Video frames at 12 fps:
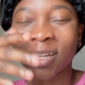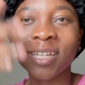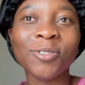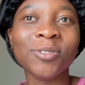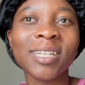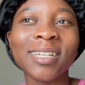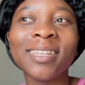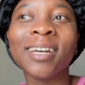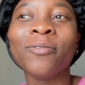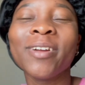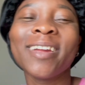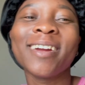Jonathan,
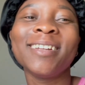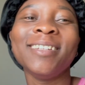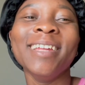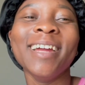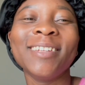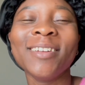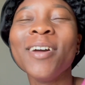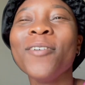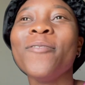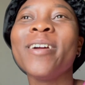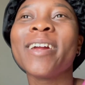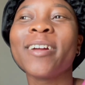when he heard
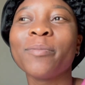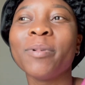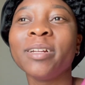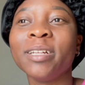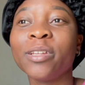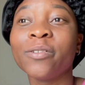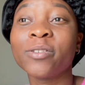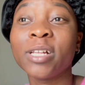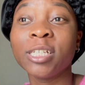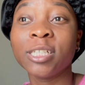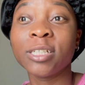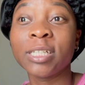about the death of Saul
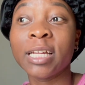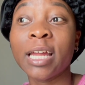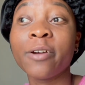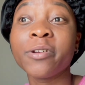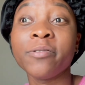and Jonathan, how he